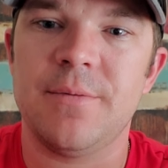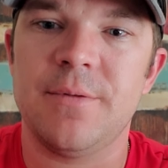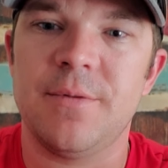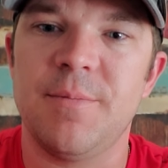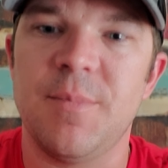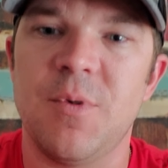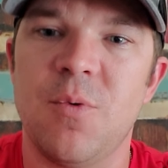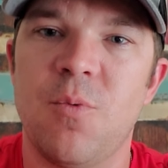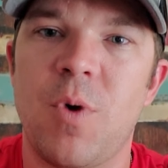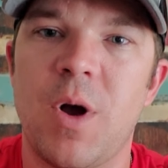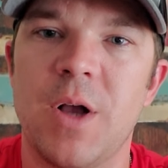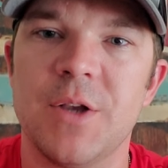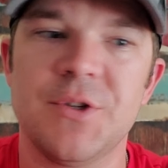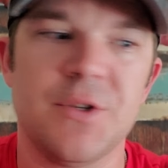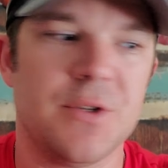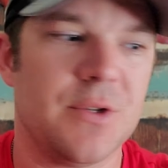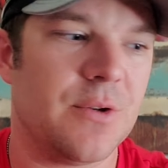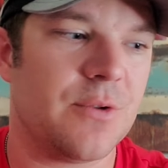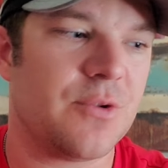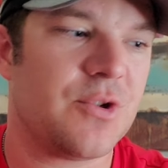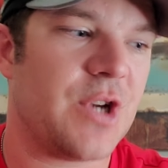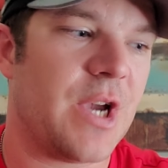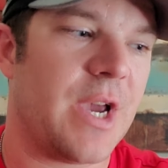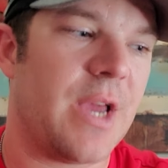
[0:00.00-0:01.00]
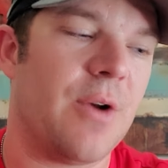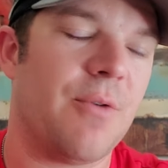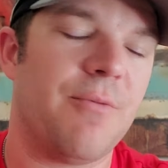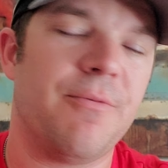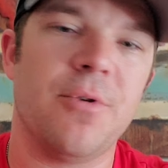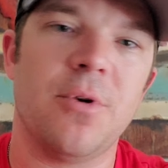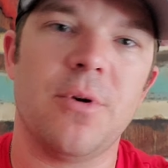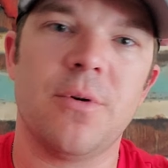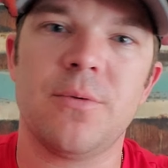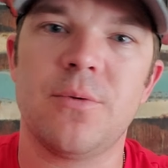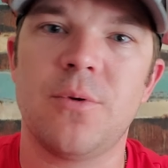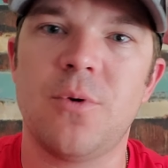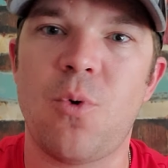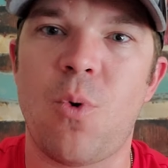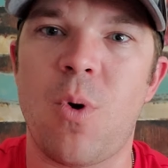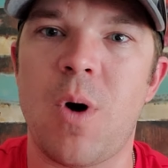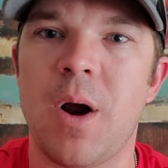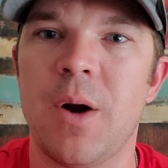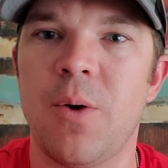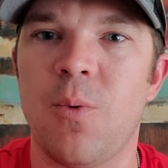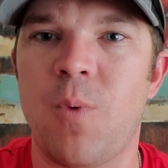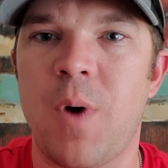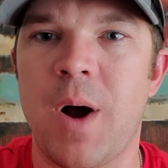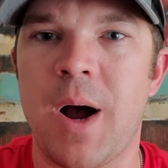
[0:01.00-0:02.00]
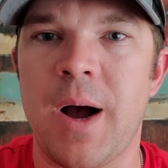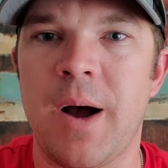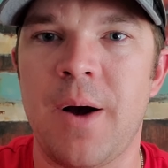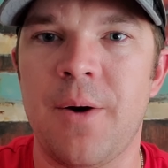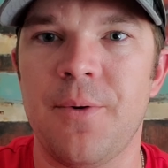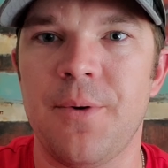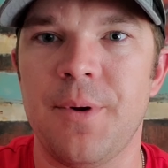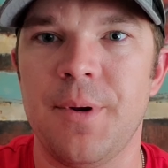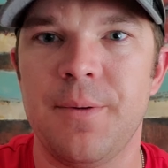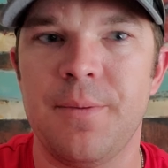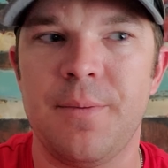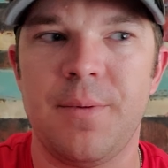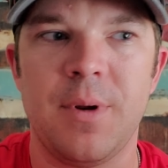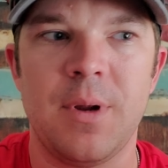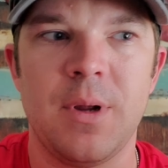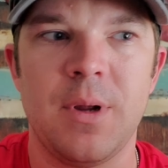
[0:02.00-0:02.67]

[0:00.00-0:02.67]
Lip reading: I've been watching your channel for quite a while, and